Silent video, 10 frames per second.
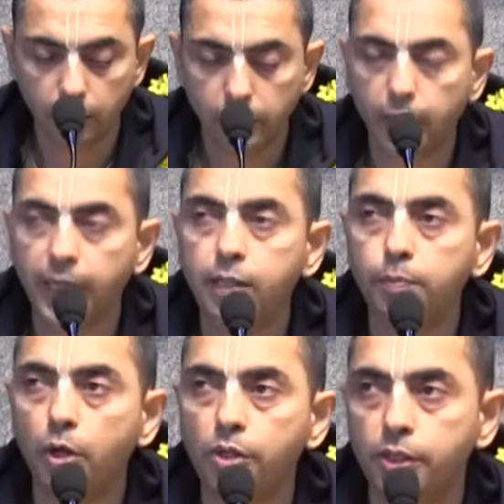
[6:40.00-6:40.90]
the right
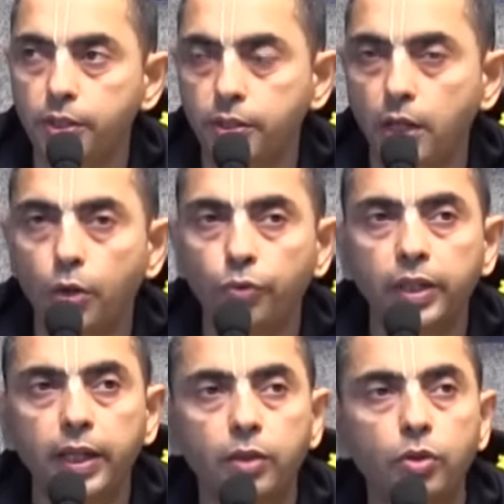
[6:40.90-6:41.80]
process, how we
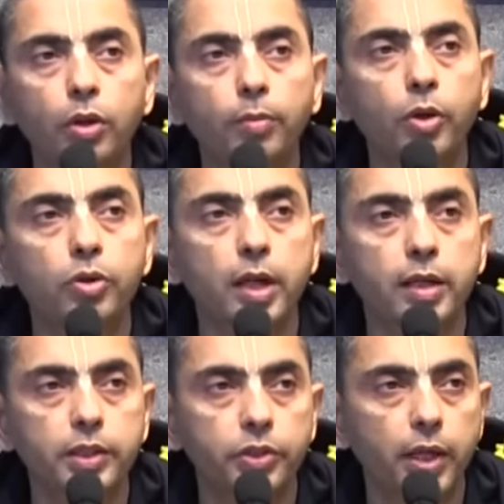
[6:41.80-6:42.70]
can go about
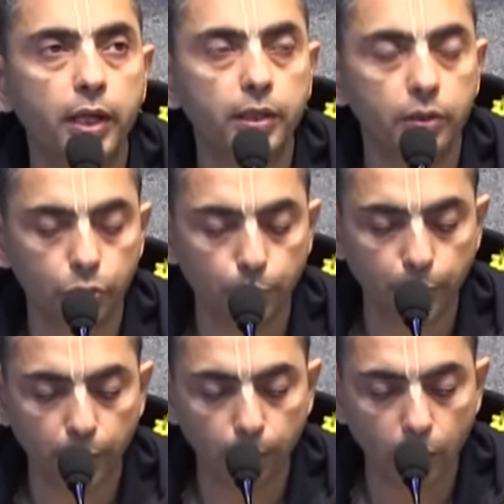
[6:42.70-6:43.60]
understanding the
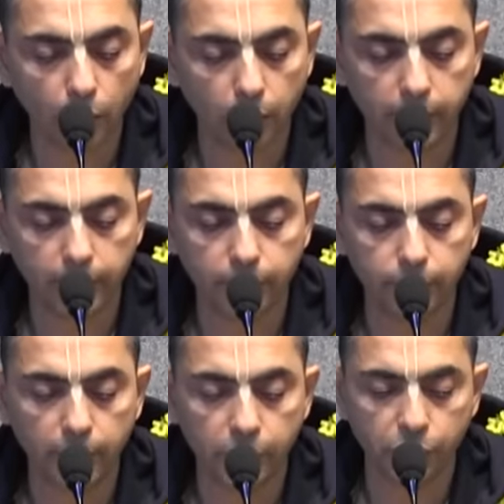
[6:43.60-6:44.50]
Supreme Lord
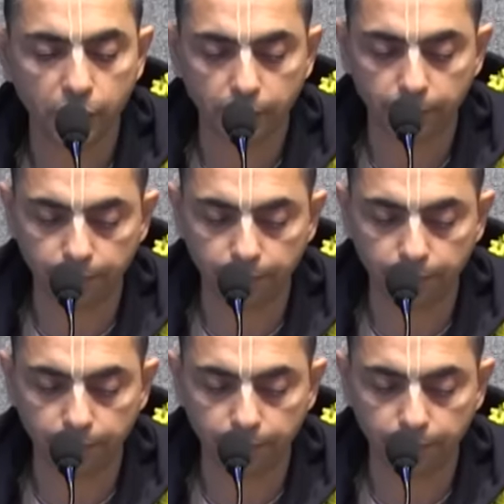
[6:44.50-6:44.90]
is mentioned.